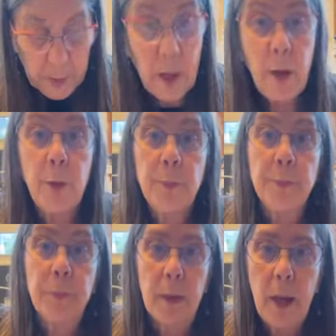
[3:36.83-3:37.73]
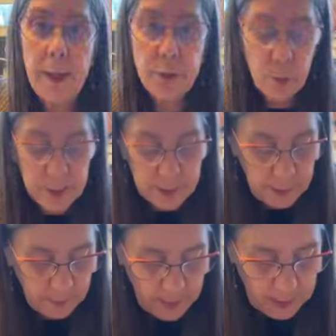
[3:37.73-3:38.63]
So I
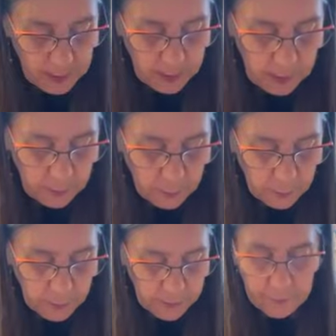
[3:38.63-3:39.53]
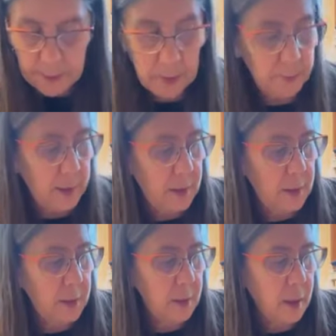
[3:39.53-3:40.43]
twisted my knee or did something to my
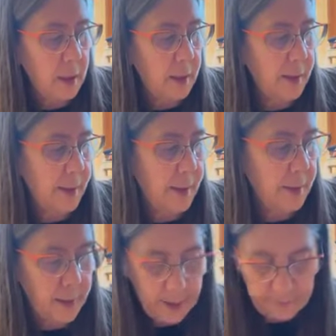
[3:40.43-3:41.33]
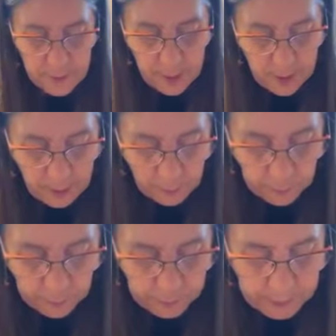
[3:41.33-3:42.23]
knee, y'all, and I have not
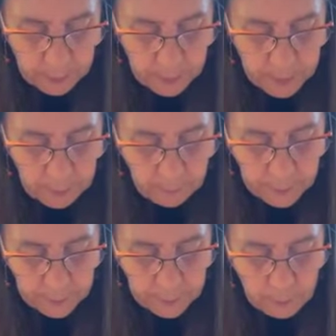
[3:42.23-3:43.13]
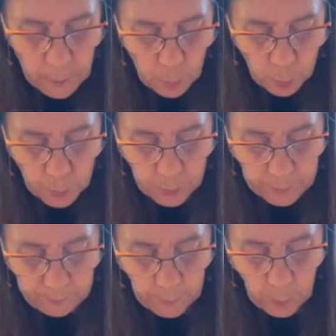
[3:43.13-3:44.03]
really been very
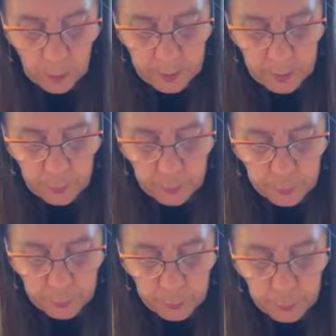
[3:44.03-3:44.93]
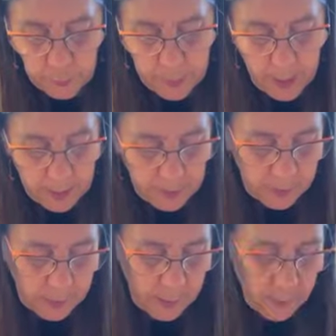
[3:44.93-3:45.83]
mobile, if you want to know the truth about
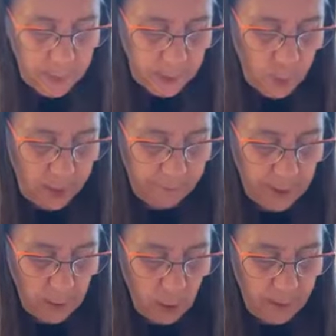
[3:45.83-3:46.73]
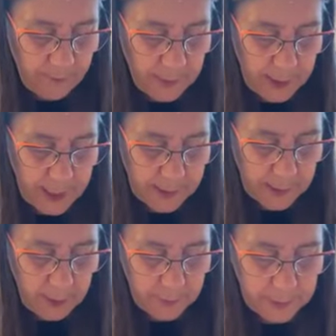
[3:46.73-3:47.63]
it. So that's why I've been off the
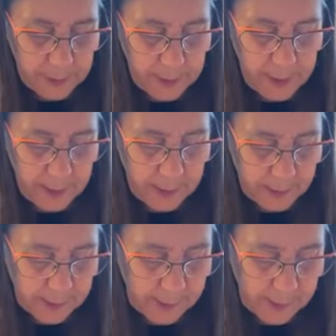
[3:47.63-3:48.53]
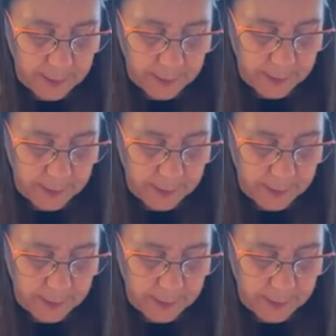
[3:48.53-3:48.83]
last couple of days.